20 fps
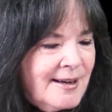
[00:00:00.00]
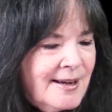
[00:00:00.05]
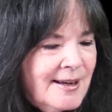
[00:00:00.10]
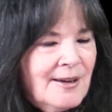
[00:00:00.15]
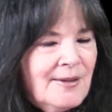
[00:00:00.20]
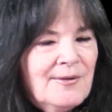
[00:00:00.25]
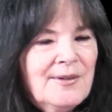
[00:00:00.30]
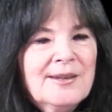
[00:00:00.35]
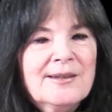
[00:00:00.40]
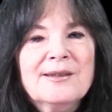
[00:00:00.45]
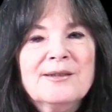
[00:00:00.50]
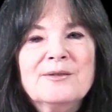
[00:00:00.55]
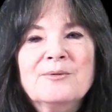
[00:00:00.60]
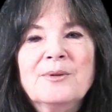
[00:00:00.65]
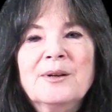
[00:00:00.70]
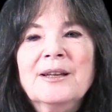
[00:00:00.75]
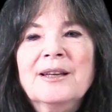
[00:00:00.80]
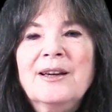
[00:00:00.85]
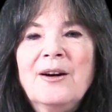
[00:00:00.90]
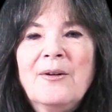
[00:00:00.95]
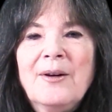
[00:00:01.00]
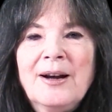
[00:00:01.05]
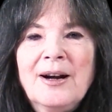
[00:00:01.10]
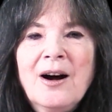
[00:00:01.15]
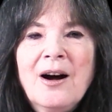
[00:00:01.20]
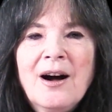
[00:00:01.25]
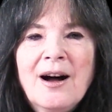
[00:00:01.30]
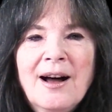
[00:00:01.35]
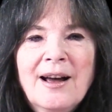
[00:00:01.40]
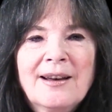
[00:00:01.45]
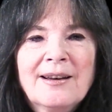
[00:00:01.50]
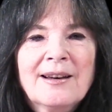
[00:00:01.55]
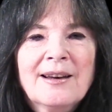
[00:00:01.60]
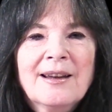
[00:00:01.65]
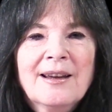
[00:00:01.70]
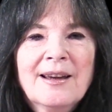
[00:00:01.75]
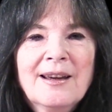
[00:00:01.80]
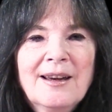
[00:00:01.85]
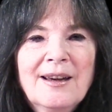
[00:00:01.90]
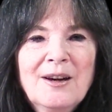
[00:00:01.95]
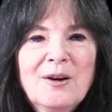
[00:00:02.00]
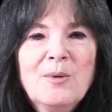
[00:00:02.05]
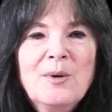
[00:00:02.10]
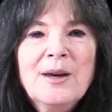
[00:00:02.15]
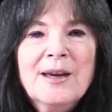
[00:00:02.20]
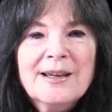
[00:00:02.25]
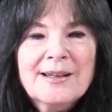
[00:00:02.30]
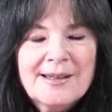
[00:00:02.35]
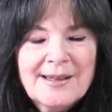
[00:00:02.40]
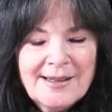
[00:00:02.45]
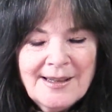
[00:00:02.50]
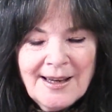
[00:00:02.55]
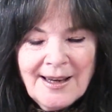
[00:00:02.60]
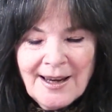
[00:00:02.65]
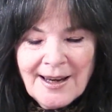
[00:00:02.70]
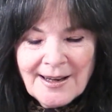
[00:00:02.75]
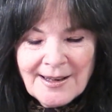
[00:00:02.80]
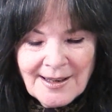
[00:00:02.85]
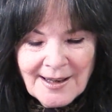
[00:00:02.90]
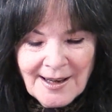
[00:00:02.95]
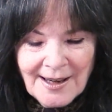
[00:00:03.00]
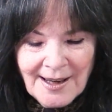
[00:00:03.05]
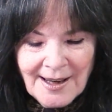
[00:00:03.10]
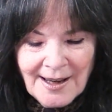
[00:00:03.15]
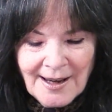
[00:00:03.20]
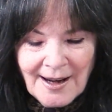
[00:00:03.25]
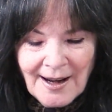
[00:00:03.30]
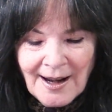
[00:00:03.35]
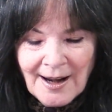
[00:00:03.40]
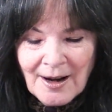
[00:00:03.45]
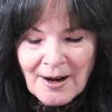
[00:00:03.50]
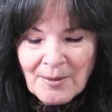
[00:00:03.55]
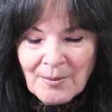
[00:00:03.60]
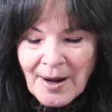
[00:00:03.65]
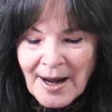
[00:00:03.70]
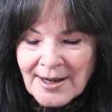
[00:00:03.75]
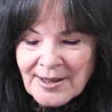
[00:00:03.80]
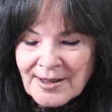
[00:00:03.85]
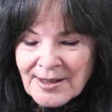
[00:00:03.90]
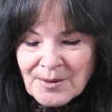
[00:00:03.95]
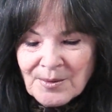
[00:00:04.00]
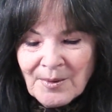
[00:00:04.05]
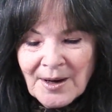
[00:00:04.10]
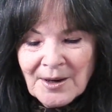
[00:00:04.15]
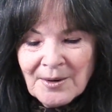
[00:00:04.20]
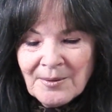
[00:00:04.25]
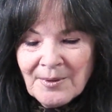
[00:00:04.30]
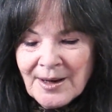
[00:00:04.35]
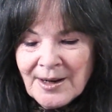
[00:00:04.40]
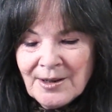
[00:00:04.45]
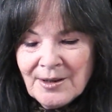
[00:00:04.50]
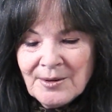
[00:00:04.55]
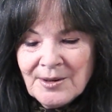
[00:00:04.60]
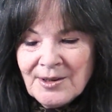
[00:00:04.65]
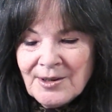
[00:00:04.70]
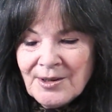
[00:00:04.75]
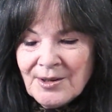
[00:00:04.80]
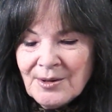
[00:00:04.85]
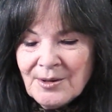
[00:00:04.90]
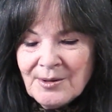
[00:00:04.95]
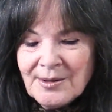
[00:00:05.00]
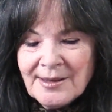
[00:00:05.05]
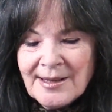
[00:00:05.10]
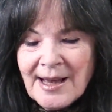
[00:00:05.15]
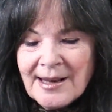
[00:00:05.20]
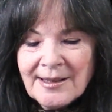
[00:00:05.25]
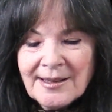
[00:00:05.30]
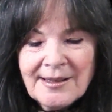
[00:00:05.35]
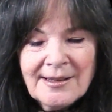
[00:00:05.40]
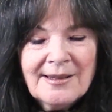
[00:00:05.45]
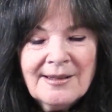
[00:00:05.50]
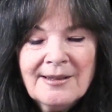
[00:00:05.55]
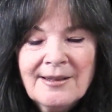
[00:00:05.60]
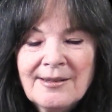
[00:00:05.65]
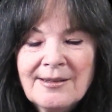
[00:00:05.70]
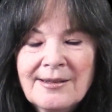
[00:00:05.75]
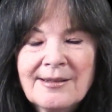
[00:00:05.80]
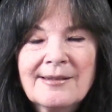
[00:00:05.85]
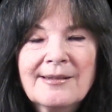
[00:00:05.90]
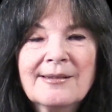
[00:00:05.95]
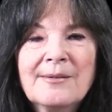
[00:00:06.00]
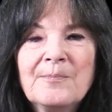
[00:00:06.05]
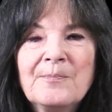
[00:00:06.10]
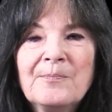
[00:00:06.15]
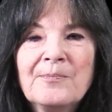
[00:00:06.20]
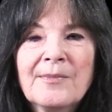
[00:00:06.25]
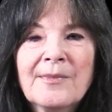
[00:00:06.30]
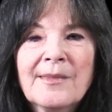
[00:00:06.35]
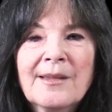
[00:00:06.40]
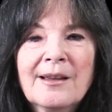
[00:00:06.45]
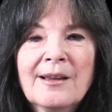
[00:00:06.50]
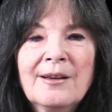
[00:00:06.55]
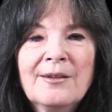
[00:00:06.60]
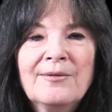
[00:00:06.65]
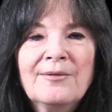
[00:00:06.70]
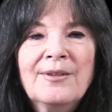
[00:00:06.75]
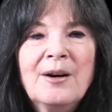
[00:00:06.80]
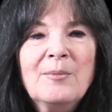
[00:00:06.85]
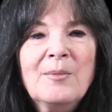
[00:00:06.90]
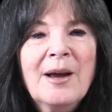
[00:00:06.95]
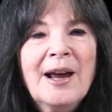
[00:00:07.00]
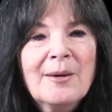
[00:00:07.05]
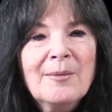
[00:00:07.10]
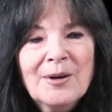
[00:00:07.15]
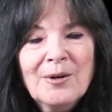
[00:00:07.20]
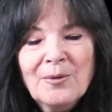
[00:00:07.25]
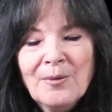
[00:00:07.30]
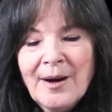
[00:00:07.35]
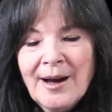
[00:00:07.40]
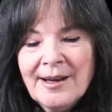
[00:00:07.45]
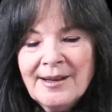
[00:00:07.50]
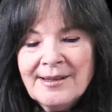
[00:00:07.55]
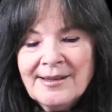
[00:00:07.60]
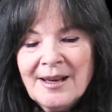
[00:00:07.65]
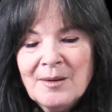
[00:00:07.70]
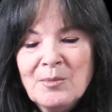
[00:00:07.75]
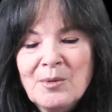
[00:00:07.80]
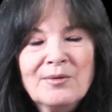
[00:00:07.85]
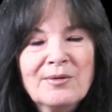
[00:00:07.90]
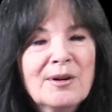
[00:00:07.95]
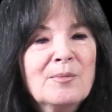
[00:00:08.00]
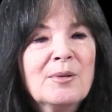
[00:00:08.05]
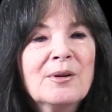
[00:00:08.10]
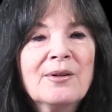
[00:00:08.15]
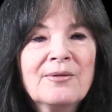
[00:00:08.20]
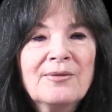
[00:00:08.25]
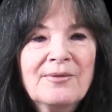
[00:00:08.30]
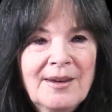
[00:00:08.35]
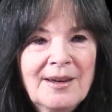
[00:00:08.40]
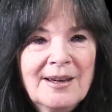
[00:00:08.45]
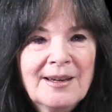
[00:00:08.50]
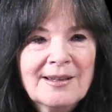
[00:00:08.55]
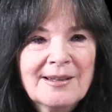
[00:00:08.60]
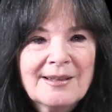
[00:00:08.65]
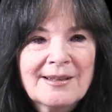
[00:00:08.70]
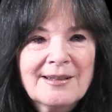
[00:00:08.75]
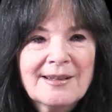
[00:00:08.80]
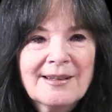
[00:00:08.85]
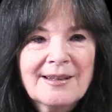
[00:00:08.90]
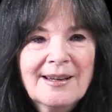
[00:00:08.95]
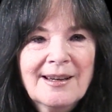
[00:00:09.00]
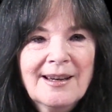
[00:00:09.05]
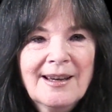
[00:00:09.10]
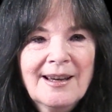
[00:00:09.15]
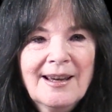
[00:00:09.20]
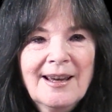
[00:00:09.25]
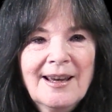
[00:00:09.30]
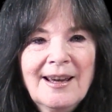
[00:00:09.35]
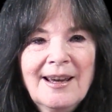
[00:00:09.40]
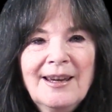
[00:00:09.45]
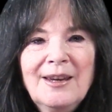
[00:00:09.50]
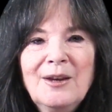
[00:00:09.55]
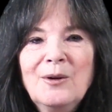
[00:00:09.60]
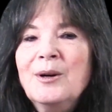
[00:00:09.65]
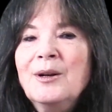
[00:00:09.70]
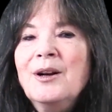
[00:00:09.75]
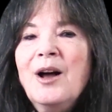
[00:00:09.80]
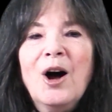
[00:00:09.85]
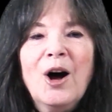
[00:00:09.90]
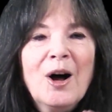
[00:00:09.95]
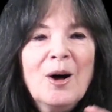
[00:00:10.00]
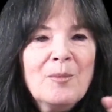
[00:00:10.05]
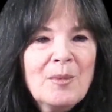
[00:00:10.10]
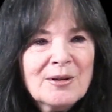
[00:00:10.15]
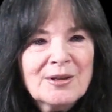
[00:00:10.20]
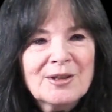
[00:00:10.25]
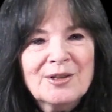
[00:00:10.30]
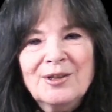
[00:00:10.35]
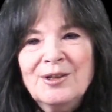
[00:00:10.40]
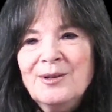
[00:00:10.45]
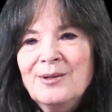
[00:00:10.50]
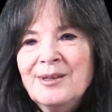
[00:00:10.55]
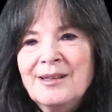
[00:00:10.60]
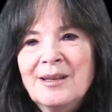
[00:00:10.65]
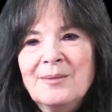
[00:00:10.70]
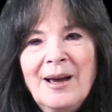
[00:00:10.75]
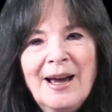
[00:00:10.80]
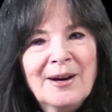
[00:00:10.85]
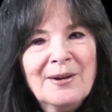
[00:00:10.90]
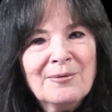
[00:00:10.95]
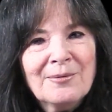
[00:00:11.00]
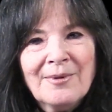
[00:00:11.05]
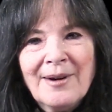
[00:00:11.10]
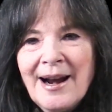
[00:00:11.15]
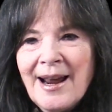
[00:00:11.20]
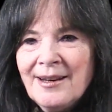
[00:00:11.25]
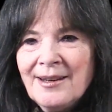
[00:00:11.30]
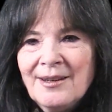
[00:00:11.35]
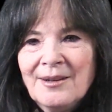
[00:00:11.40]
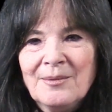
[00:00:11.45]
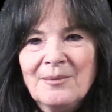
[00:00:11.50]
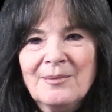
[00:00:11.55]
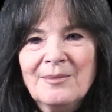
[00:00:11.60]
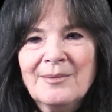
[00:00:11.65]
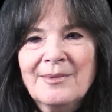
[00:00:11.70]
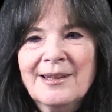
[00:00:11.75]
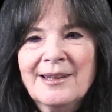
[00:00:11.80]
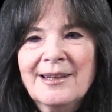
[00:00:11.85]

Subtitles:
if this is really going on, we can see it. I just want to read you 2 sentences from Hemingway's A Movable Feast. You could almost choose them at random,